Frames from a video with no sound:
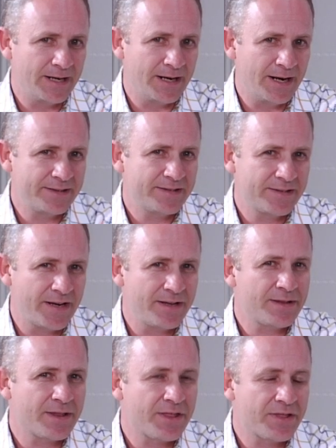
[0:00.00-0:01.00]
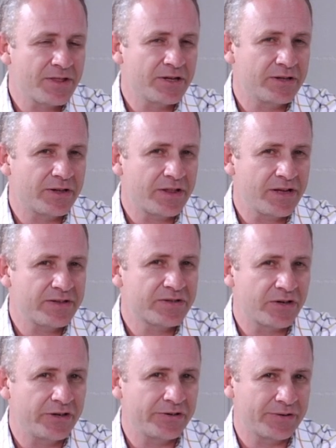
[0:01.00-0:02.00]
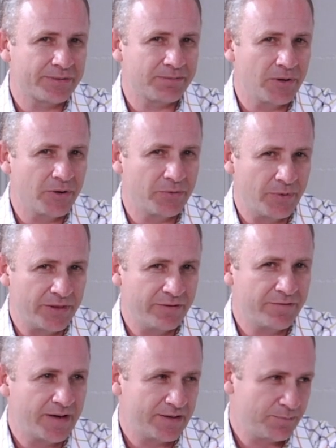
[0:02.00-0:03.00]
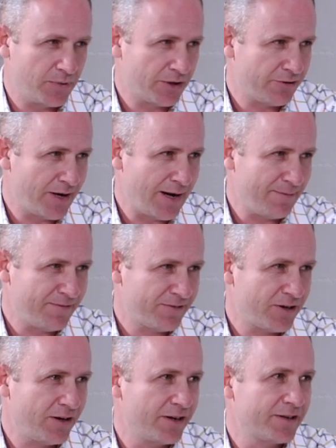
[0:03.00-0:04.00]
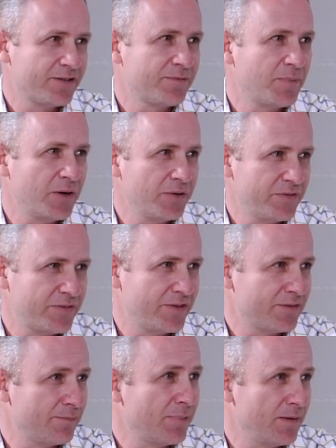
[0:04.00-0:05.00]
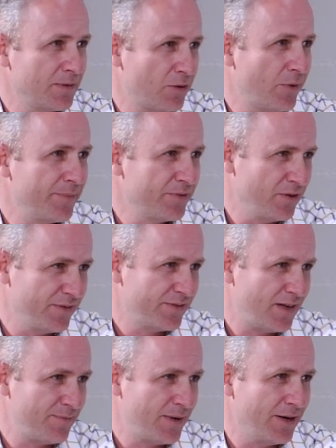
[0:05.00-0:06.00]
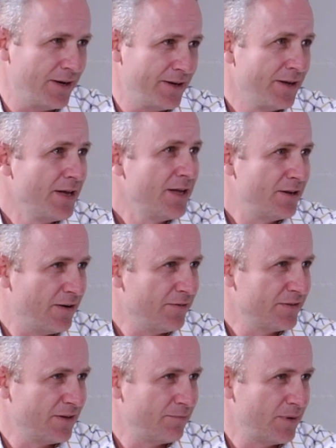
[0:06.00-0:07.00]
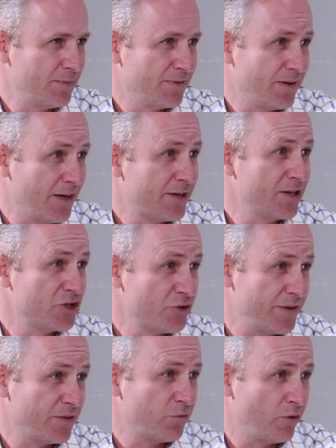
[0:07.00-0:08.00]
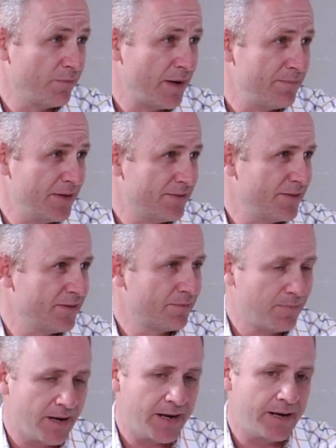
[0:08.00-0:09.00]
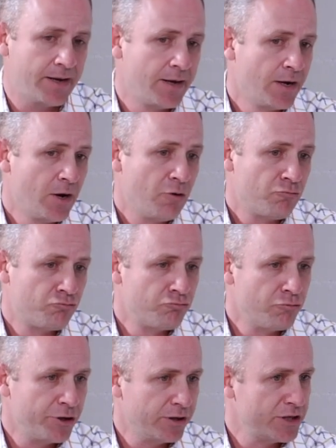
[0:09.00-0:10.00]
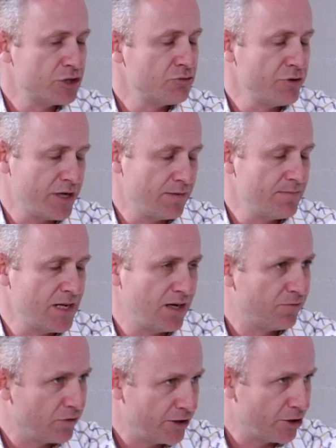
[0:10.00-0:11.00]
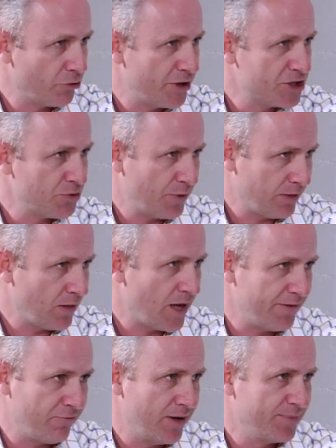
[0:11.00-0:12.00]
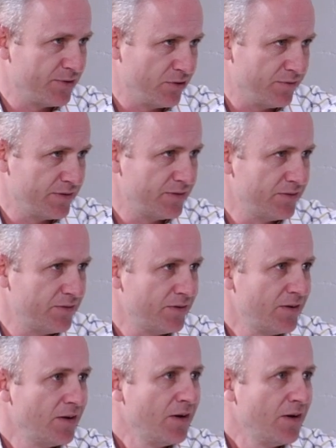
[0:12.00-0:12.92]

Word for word: I'd say the, the thing started to explode when the Facebook graph got exposed as a public web service API. And all of a sudden, people said, I can transform my business by really doing a meaningful integration with live web services.